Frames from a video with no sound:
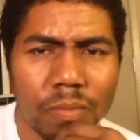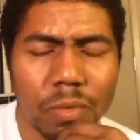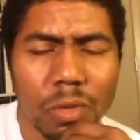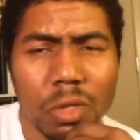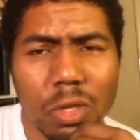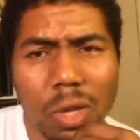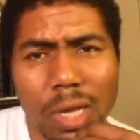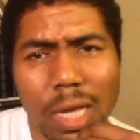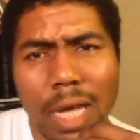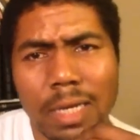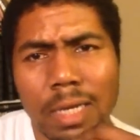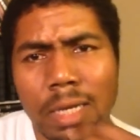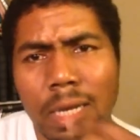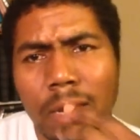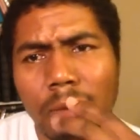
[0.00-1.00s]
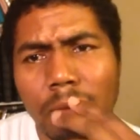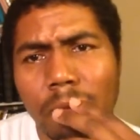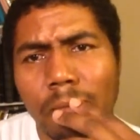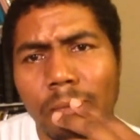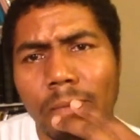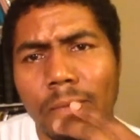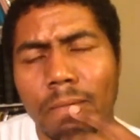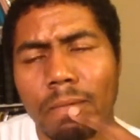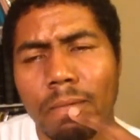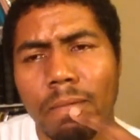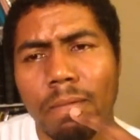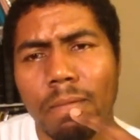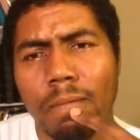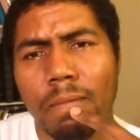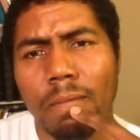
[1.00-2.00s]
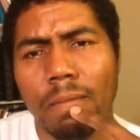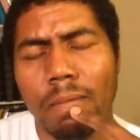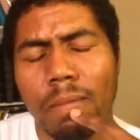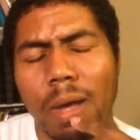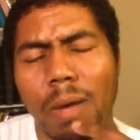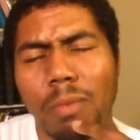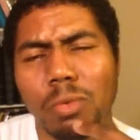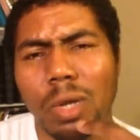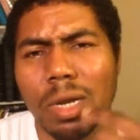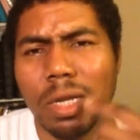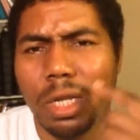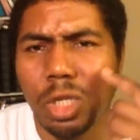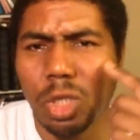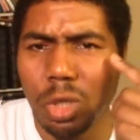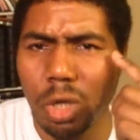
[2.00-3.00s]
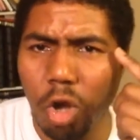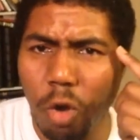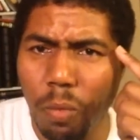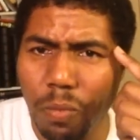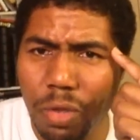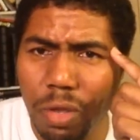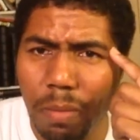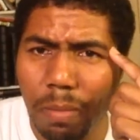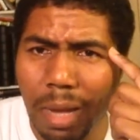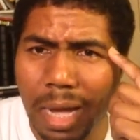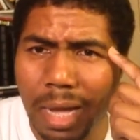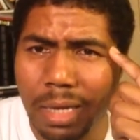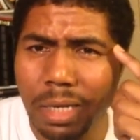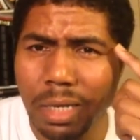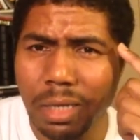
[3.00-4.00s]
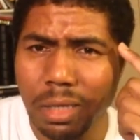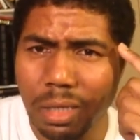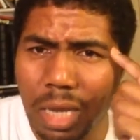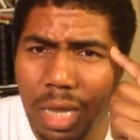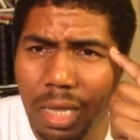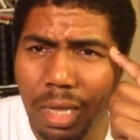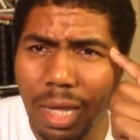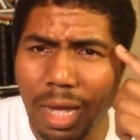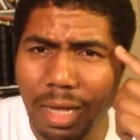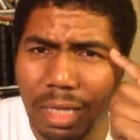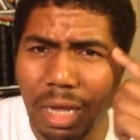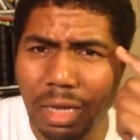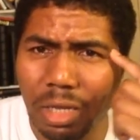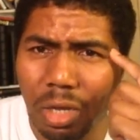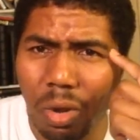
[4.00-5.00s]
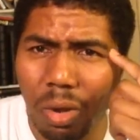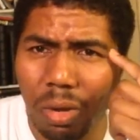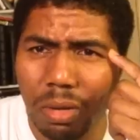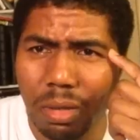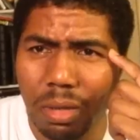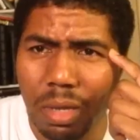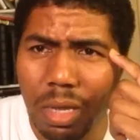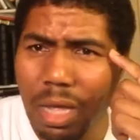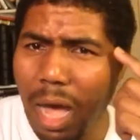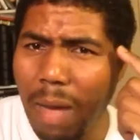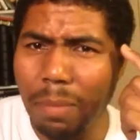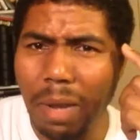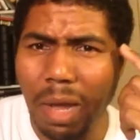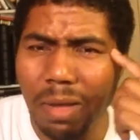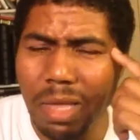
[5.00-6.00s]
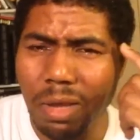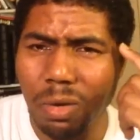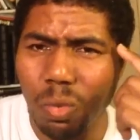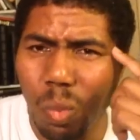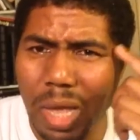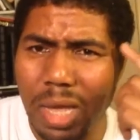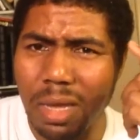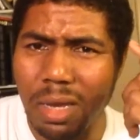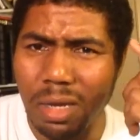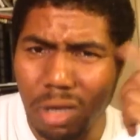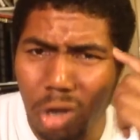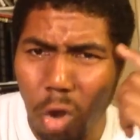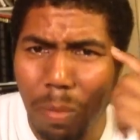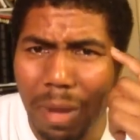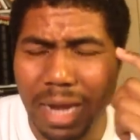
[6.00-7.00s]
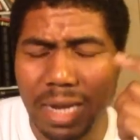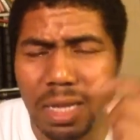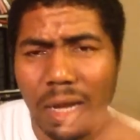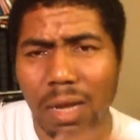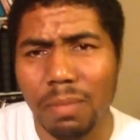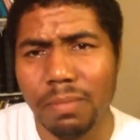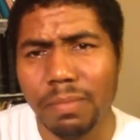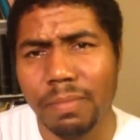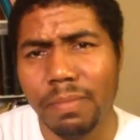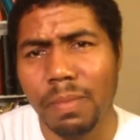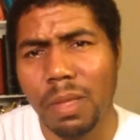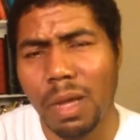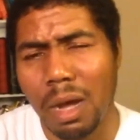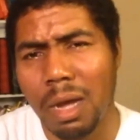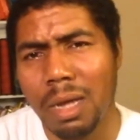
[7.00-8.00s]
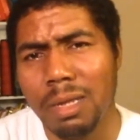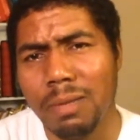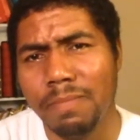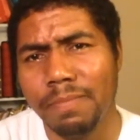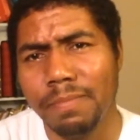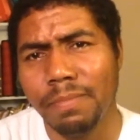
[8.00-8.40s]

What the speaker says: See, y'all got it now? I'm trying to get you to open your mind and think as I talk. I'm not here to wake nobody up. Alright?